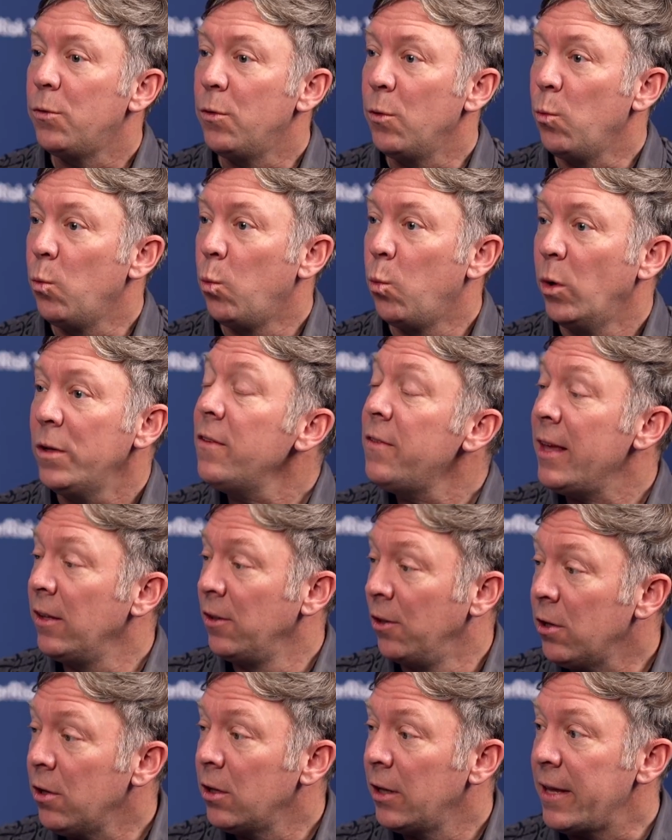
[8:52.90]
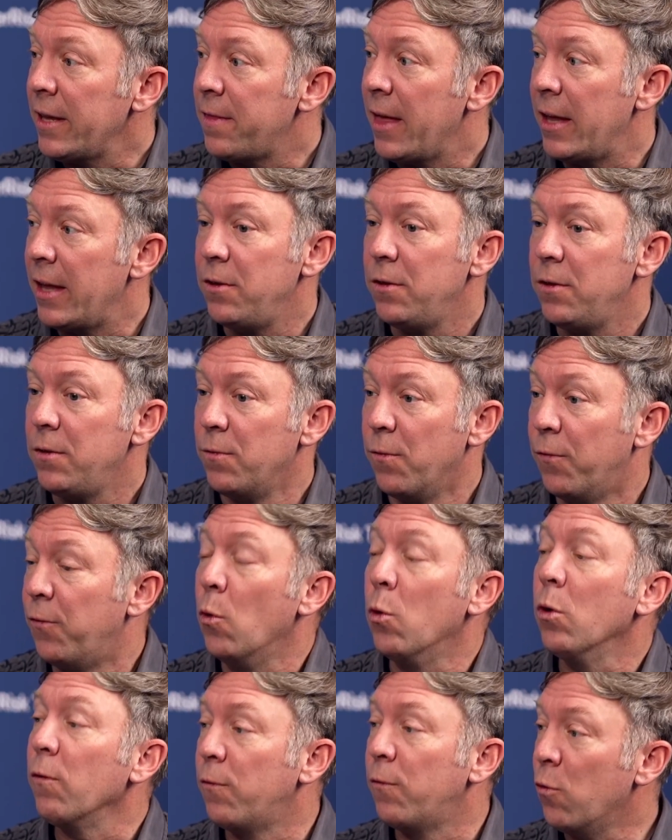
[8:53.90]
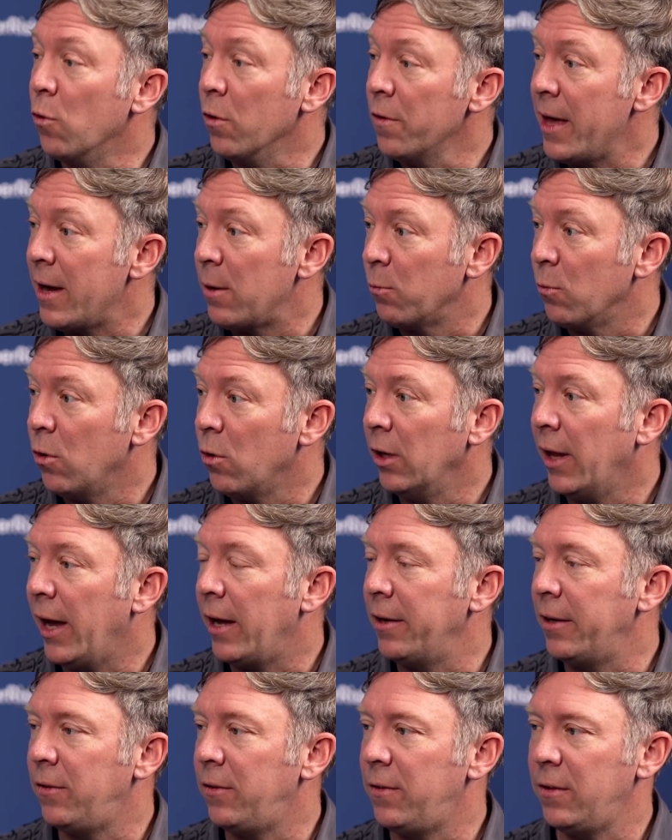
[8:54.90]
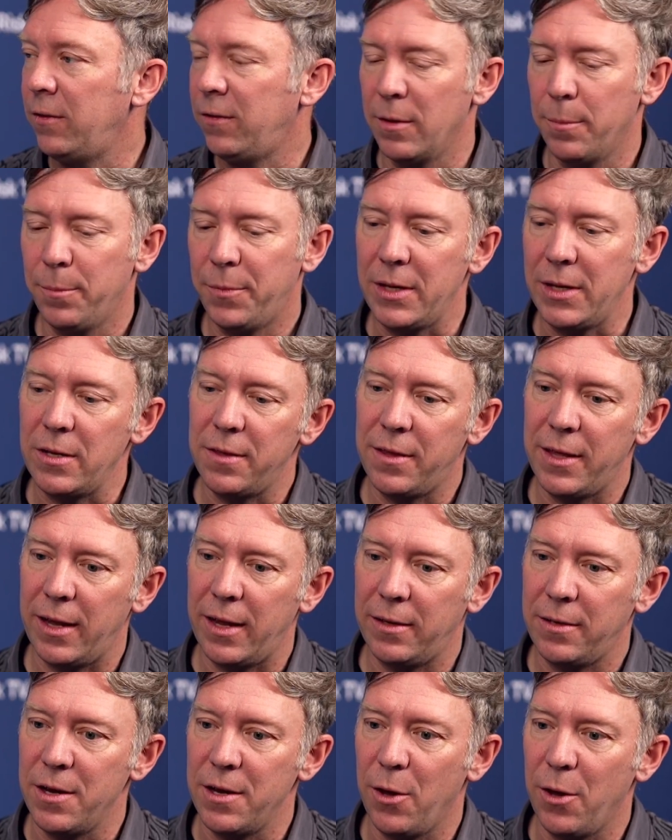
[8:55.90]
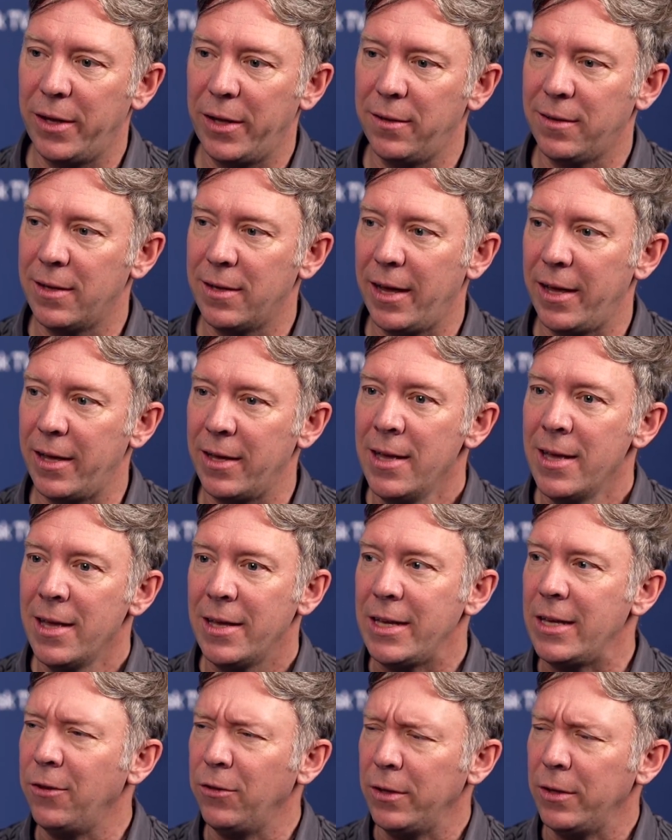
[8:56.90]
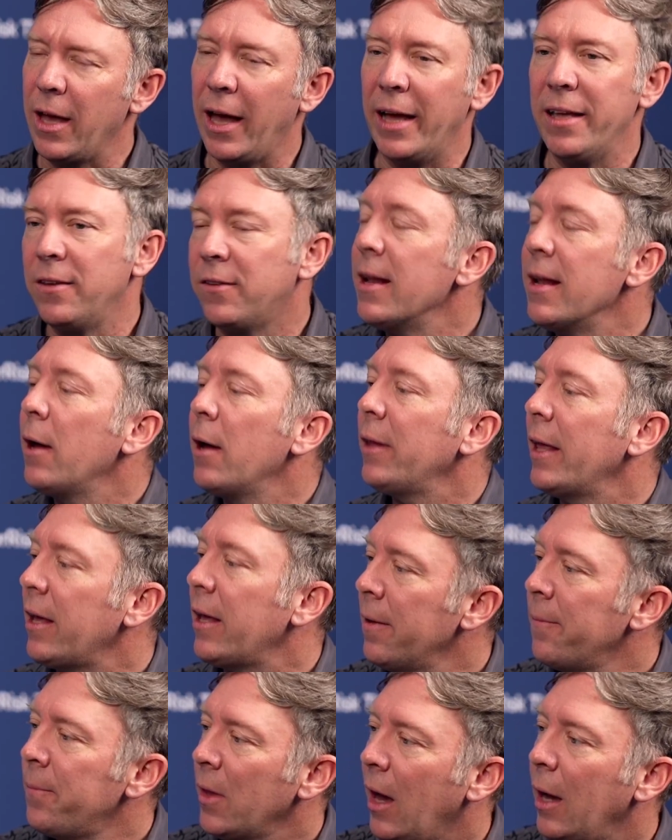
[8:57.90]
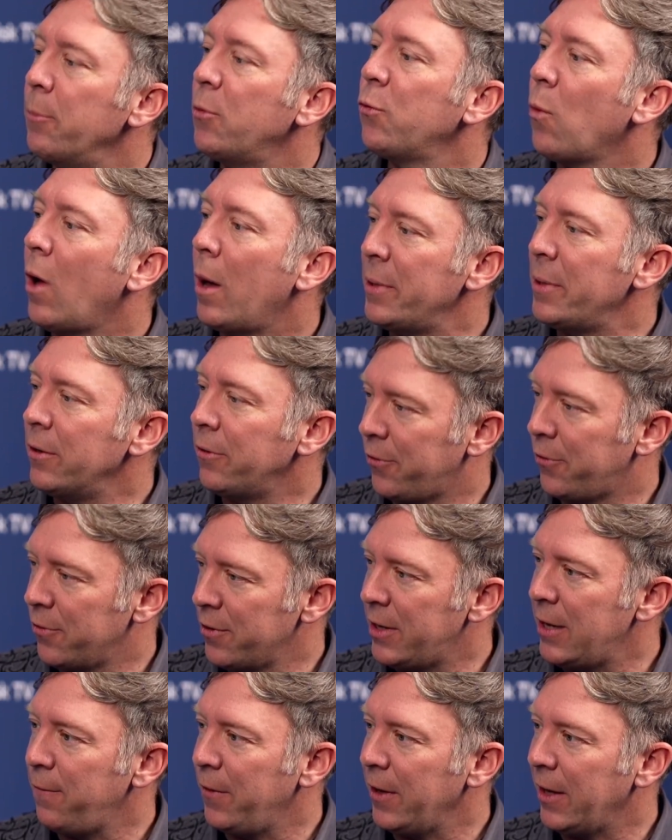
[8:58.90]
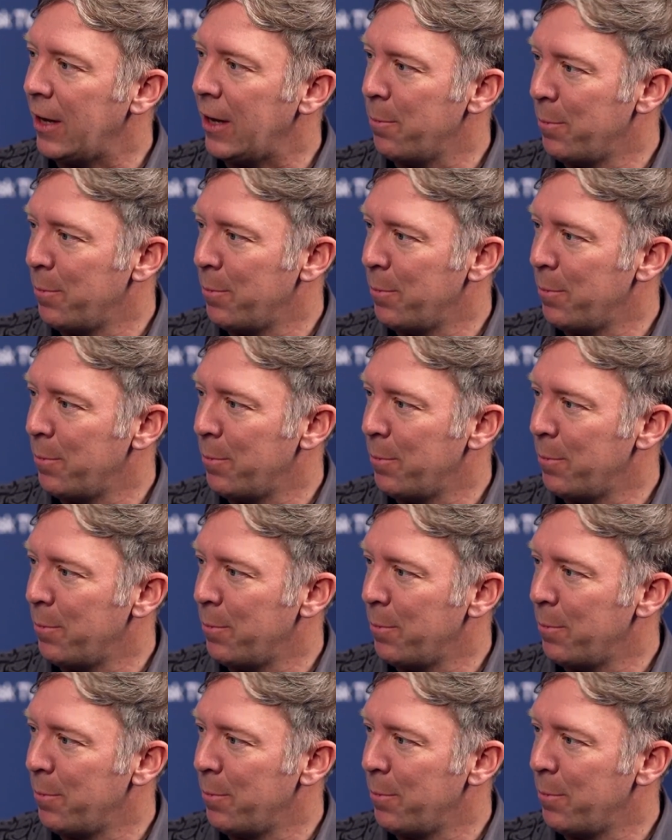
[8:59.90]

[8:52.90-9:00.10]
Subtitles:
what does that look like then for that rollout? Is this something that, can I easily, it's not like I'm swapping a certificate, but I'm